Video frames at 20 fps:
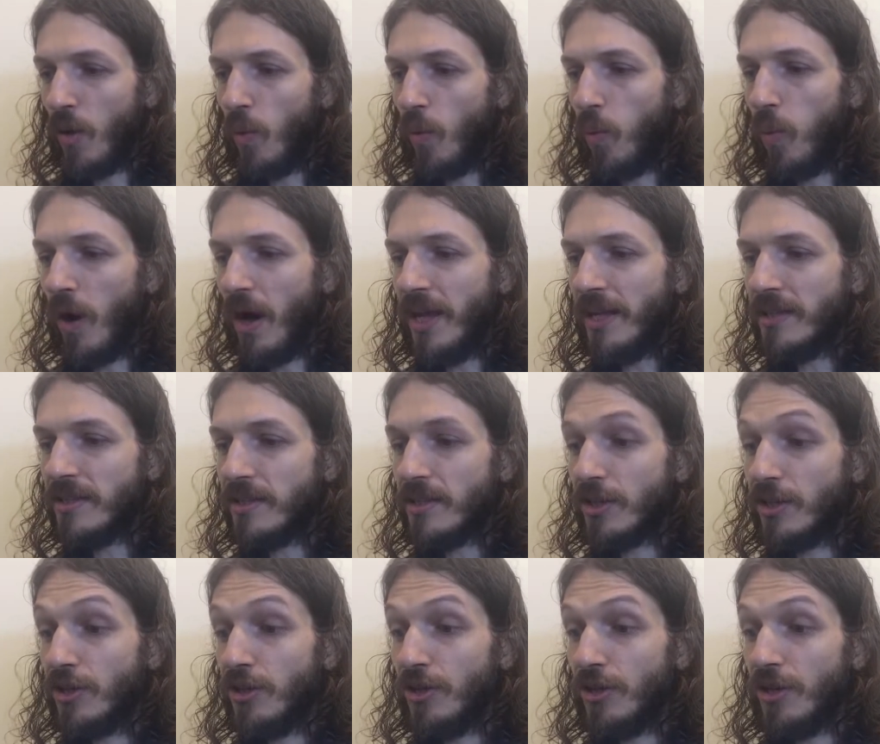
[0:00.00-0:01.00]
What's
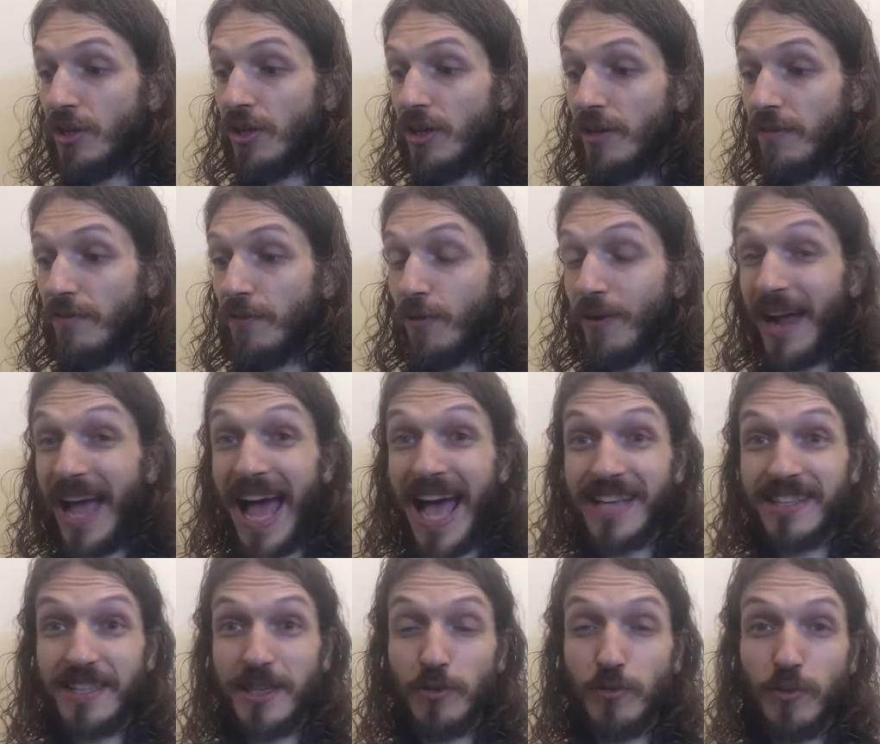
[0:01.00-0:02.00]
good for
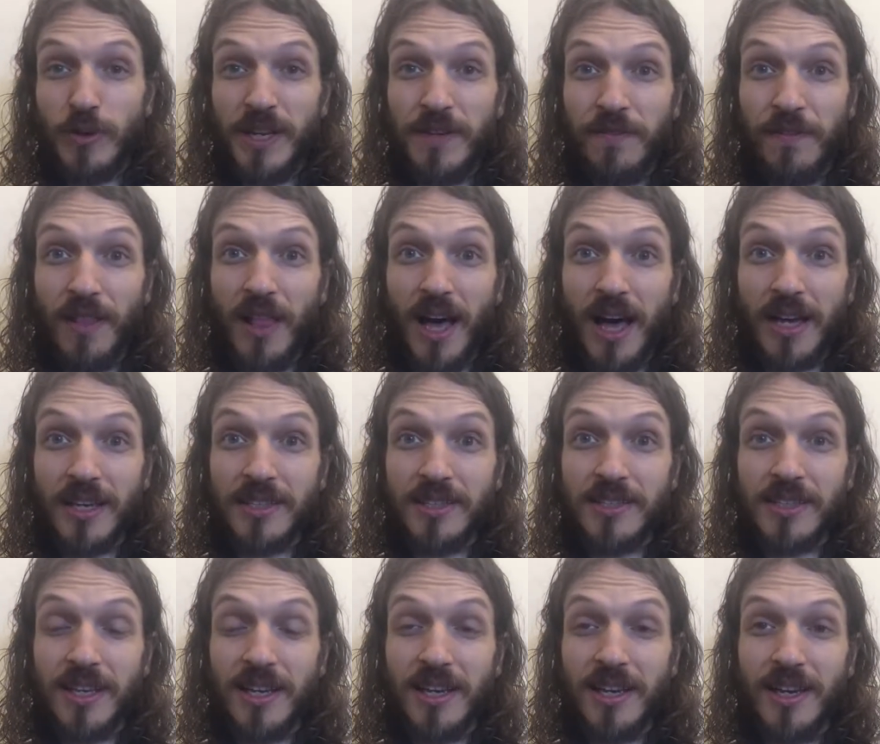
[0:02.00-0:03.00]
acid reflux?